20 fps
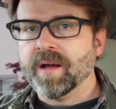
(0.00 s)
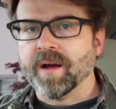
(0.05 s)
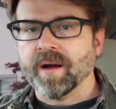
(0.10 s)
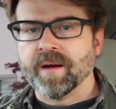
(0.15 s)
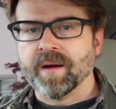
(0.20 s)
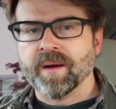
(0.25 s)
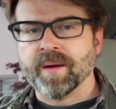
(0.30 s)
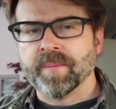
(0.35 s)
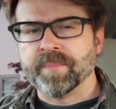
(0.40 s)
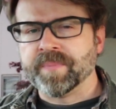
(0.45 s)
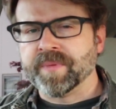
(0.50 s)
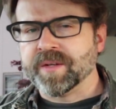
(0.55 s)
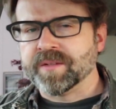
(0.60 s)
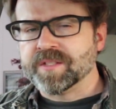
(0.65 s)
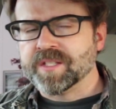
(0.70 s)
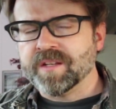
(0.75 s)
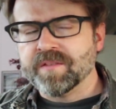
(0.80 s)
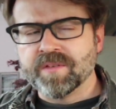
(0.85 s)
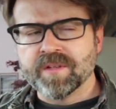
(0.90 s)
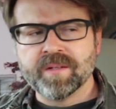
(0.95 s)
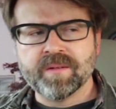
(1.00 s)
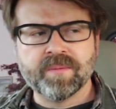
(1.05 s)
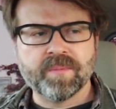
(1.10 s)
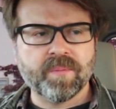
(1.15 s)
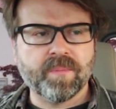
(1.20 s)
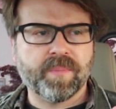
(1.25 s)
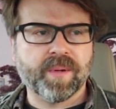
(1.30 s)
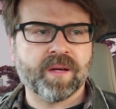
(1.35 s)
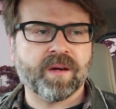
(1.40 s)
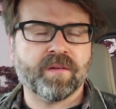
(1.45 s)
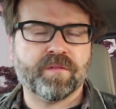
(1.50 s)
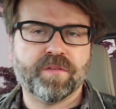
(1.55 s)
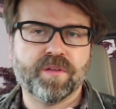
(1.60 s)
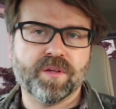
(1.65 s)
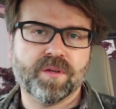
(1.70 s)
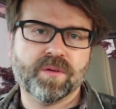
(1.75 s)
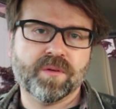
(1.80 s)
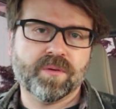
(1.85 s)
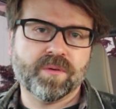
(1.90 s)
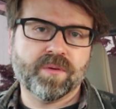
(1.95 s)
There's even been a
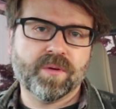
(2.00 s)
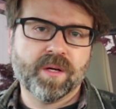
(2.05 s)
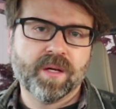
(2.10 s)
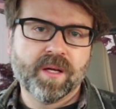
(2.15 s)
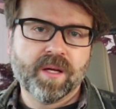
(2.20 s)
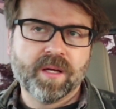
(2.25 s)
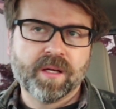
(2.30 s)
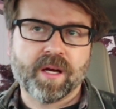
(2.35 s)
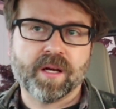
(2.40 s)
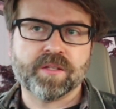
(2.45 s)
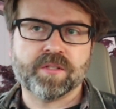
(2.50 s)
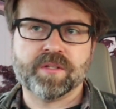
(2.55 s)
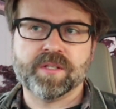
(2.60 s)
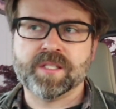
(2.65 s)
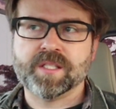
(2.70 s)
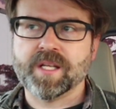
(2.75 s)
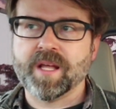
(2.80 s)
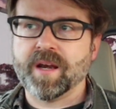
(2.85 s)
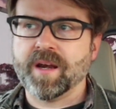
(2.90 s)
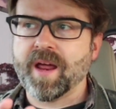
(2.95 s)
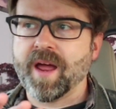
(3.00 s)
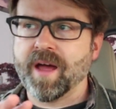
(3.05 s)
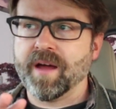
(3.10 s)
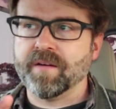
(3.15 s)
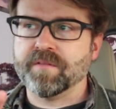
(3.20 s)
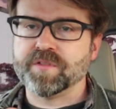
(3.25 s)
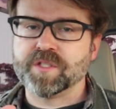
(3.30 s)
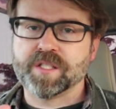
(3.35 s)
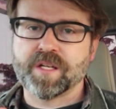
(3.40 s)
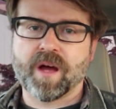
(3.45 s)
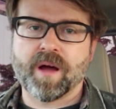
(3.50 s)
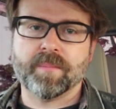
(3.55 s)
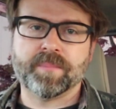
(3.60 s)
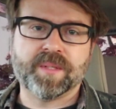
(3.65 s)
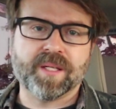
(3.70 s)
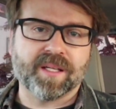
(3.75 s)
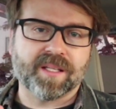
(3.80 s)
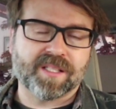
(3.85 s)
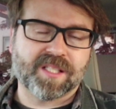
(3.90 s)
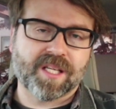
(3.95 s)
few countries that have
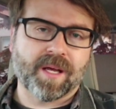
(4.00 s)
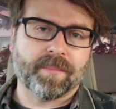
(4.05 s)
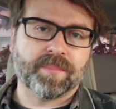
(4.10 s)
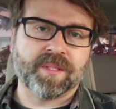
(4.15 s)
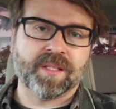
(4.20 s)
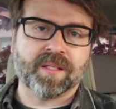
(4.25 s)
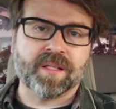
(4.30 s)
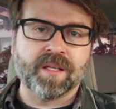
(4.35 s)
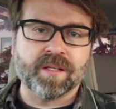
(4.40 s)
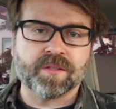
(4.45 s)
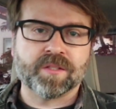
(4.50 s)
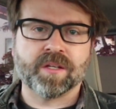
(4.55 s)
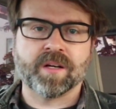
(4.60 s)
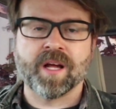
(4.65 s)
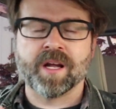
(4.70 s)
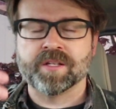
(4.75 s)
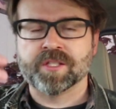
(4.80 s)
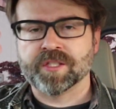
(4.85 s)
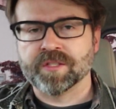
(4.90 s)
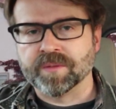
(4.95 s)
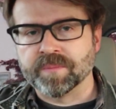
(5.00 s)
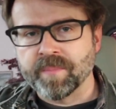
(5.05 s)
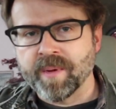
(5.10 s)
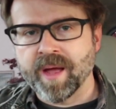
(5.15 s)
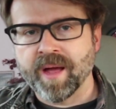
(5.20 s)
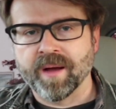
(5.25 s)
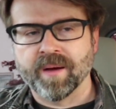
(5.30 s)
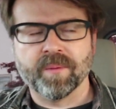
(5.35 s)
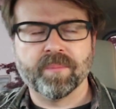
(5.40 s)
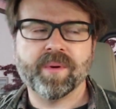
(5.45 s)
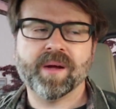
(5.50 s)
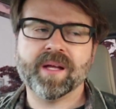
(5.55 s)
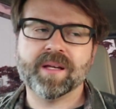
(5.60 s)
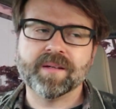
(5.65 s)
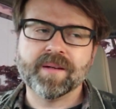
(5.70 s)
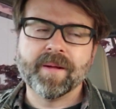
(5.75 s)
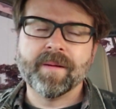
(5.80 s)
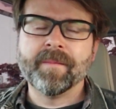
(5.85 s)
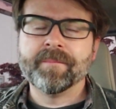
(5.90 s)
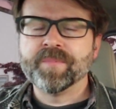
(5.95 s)
stopped accepting international mail, but
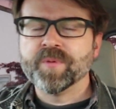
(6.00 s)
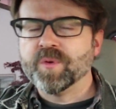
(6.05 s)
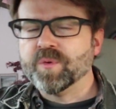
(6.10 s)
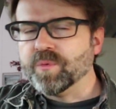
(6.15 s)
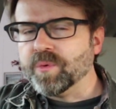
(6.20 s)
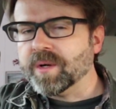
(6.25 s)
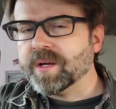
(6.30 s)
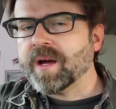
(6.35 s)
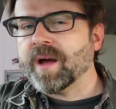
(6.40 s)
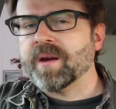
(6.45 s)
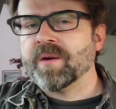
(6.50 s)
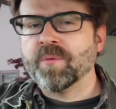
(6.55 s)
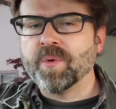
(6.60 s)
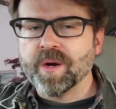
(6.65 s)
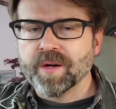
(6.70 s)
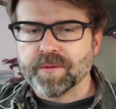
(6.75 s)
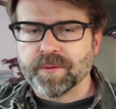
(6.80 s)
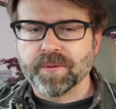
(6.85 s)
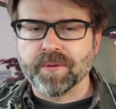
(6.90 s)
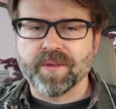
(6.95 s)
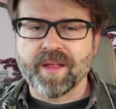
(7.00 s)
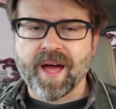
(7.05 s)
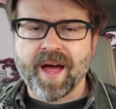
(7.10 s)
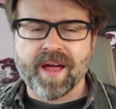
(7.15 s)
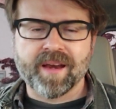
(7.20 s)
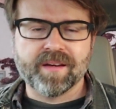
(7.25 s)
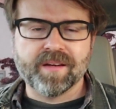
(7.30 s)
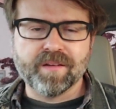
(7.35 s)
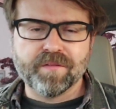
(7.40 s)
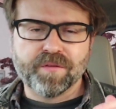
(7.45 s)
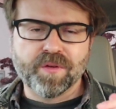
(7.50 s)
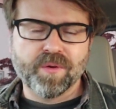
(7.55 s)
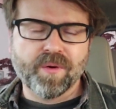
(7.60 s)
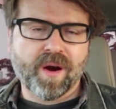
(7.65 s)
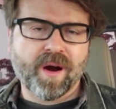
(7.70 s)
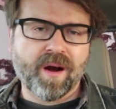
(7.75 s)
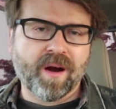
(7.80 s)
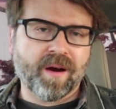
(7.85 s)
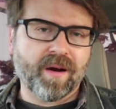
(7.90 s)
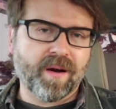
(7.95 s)
we'll kind of work through that. If you
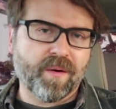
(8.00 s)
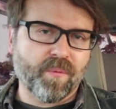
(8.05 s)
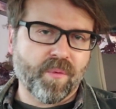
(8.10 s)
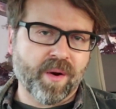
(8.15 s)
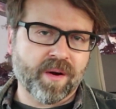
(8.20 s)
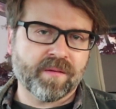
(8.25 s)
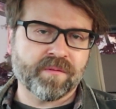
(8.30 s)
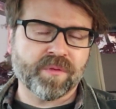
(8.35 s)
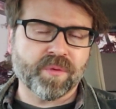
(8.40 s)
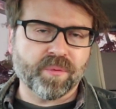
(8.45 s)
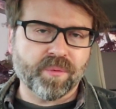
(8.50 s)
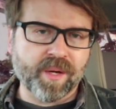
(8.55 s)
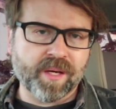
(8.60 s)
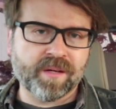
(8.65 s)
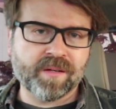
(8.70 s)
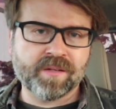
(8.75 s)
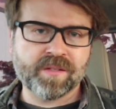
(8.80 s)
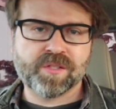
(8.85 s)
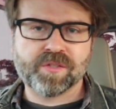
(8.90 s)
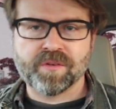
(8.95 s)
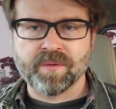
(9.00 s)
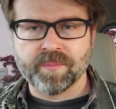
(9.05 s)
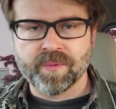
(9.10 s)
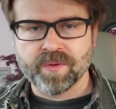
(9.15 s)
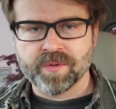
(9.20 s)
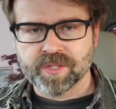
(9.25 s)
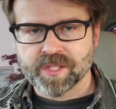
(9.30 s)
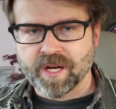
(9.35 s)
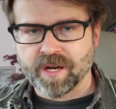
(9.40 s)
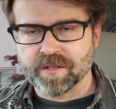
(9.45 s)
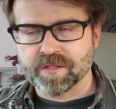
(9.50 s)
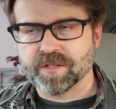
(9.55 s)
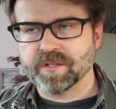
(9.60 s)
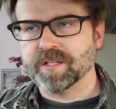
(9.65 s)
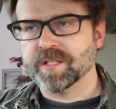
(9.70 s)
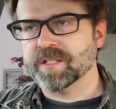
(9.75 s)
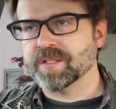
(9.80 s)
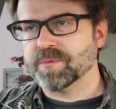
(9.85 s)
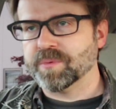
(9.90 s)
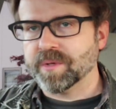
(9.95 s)
are one of the winners from those
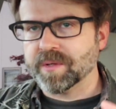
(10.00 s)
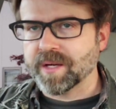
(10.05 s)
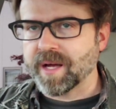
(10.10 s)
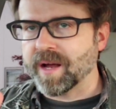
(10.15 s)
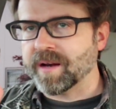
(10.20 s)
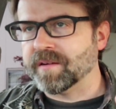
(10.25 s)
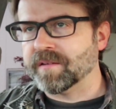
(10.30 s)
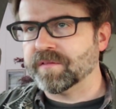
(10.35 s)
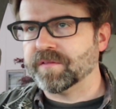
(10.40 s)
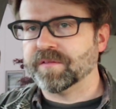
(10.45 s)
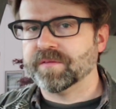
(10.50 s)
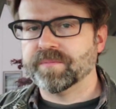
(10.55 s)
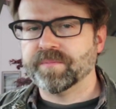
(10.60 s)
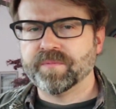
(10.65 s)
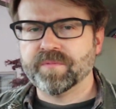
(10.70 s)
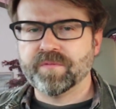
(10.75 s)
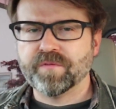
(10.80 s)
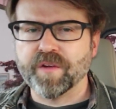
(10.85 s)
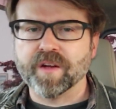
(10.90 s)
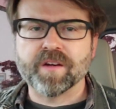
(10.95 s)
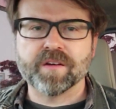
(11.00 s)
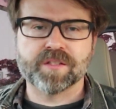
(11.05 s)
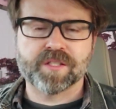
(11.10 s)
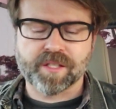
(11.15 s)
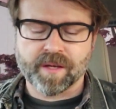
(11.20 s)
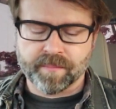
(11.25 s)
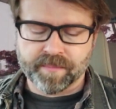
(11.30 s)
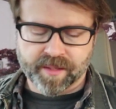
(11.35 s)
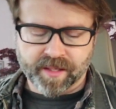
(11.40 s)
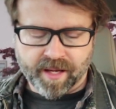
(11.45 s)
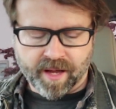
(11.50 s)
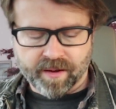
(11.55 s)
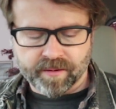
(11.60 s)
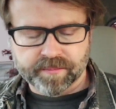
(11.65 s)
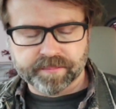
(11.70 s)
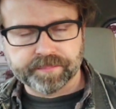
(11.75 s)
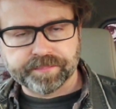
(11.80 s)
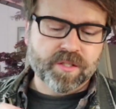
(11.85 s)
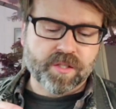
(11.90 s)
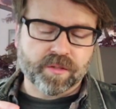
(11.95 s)
countries, we'll kind of figure something
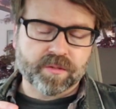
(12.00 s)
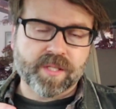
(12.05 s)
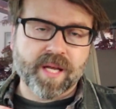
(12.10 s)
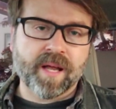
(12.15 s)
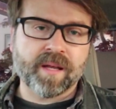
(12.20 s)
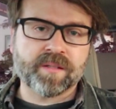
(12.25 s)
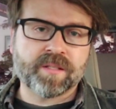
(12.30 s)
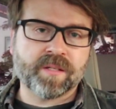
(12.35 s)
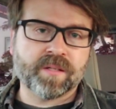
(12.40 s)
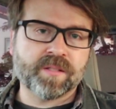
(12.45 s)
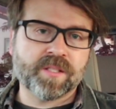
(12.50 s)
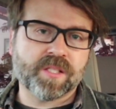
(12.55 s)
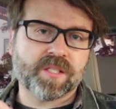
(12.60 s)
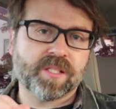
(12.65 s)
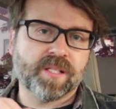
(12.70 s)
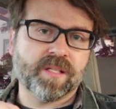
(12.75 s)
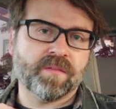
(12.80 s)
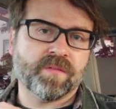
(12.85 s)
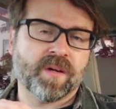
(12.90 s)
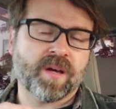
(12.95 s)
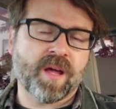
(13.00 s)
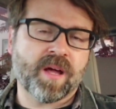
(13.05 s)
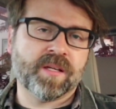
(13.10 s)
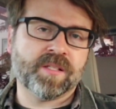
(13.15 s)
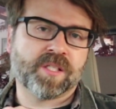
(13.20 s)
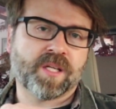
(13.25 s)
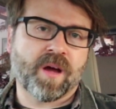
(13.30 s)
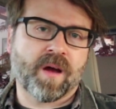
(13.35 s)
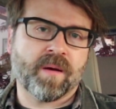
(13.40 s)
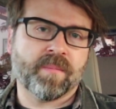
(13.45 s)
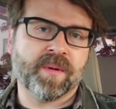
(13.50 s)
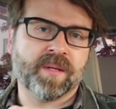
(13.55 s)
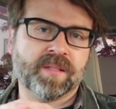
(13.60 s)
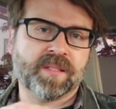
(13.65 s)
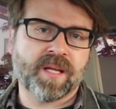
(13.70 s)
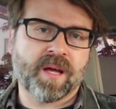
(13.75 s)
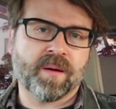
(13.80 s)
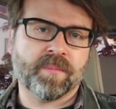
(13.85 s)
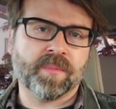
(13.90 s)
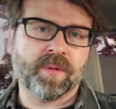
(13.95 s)
out. So to enter, just leave a nice comment
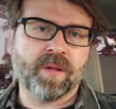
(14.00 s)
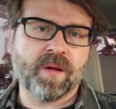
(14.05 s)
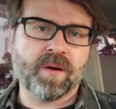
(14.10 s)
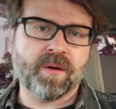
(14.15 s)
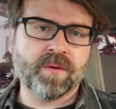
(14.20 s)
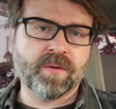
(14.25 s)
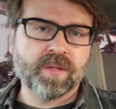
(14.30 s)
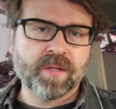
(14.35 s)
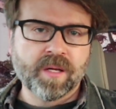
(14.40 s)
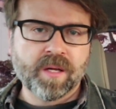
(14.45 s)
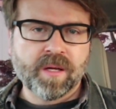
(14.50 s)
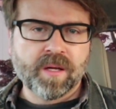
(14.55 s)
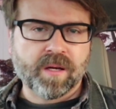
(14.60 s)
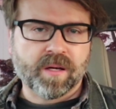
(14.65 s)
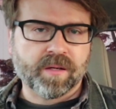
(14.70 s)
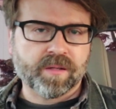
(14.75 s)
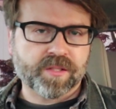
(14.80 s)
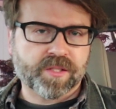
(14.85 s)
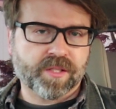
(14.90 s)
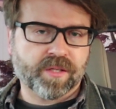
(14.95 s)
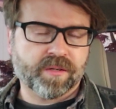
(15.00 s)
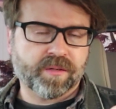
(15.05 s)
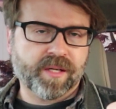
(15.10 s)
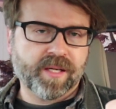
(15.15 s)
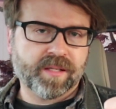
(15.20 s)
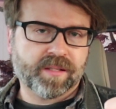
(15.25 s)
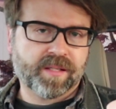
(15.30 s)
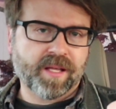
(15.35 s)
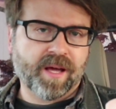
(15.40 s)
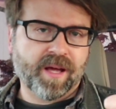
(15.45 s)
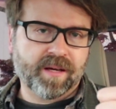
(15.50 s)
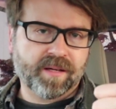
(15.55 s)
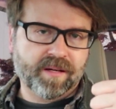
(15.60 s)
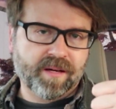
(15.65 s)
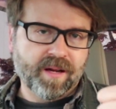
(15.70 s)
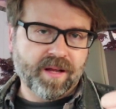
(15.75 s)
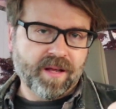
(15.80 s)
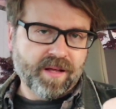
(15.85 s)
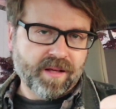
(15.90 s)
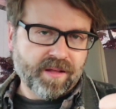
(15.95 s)
down below. Also hit that
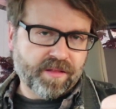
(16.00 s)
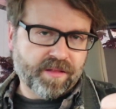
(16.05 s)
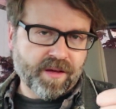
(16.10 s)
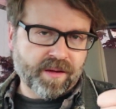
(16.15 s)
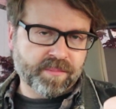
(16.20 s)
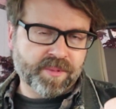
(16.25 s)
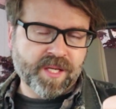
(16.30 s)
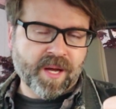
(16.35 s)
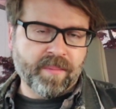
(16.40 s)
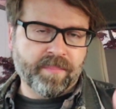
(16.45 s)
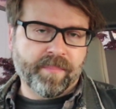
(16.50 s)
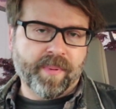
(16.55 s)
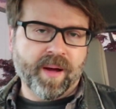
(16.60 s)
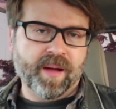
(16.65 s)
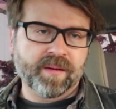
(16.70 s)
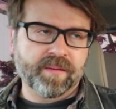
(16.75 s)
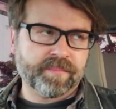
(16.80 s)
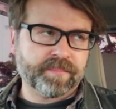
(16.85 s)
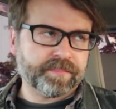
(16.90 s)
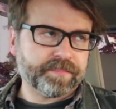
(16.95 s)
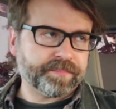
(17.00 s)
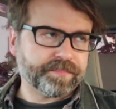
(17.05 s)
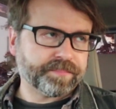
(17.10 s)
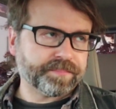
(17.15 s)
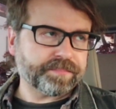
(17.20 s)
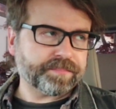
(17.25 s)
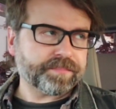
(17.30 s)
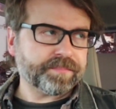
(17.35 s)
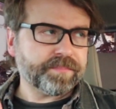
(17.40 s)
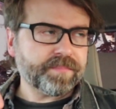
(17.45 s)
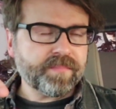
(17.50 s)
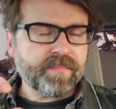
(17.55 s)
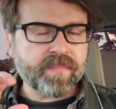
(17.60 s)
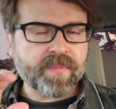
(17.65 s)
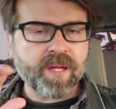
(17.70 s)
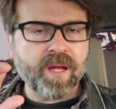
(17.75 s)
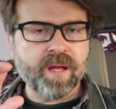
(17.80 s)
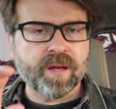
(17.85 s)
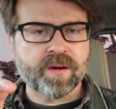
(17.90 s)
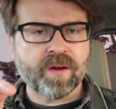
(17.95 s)
thumbs up button,
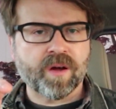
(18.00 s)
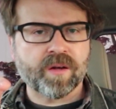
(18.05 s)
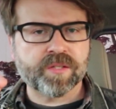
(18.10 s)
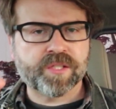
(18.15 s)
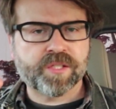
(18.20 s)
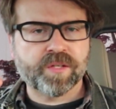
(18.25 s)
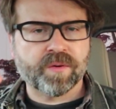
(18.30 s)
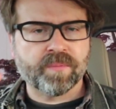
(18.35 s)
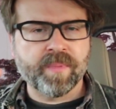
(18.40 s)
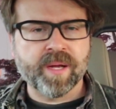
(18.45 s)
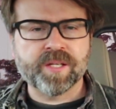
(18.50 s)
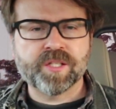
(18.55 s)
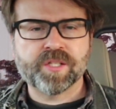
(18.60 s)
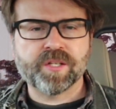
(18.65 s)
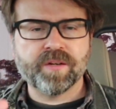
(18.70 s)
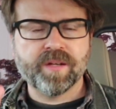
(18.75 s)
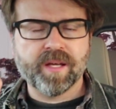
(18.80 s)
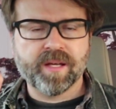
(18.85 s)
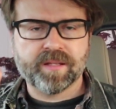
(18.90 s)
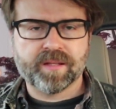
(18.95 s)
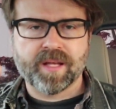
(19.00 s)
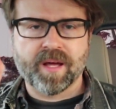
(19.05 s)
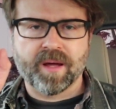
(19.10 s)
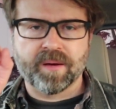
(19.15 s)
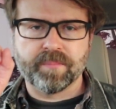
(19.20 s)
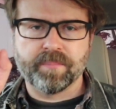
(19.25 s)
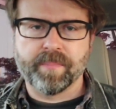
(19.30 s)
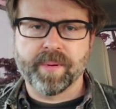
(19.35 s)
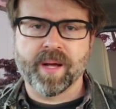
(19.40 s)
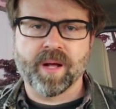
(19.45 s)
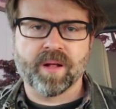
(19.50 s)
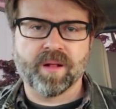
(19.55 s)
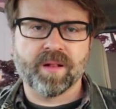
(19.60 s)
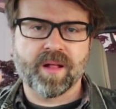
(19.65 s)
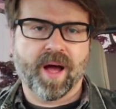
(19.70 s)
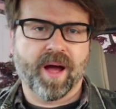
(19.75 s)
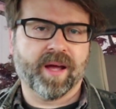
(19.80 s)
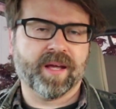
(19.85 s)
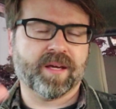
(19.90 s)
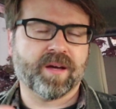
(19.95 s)
and also make sure you hit that bell
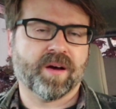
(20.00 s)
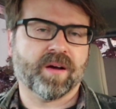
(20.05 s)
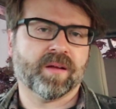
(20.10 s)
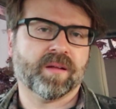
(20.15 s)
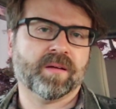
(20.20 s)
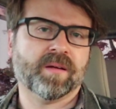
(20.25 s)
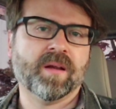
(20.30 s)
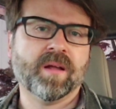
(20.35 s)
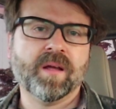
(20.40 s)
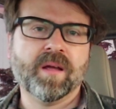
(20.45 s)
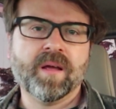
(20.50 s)
icon.